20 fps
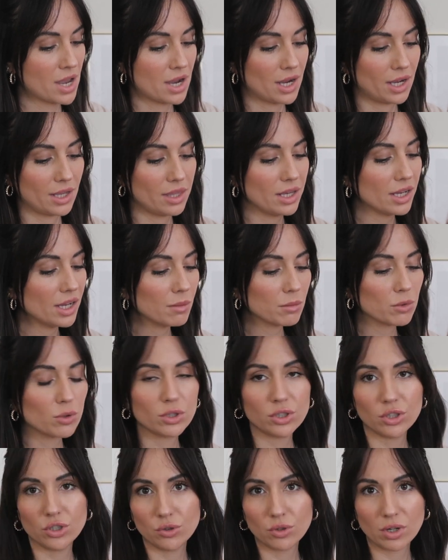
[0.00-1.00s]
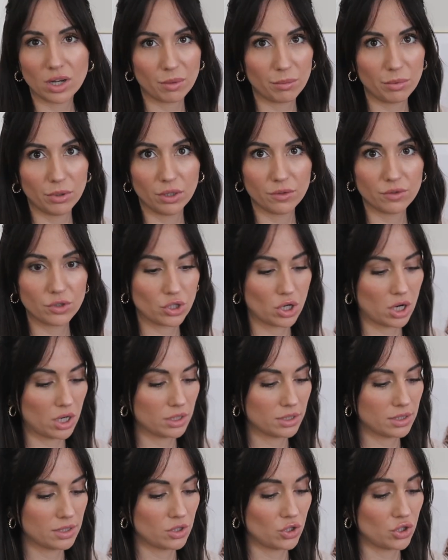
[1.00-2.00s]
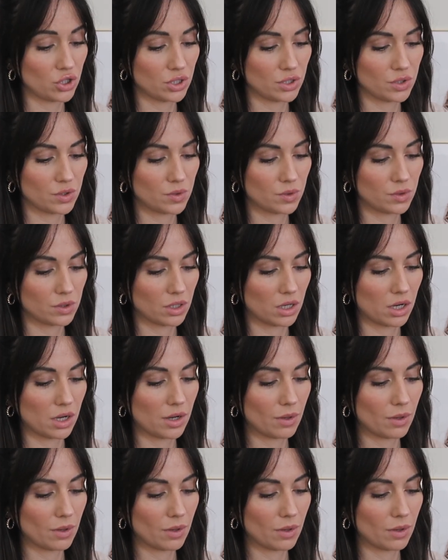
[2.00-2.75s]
I think I'm going to do a couple of shots just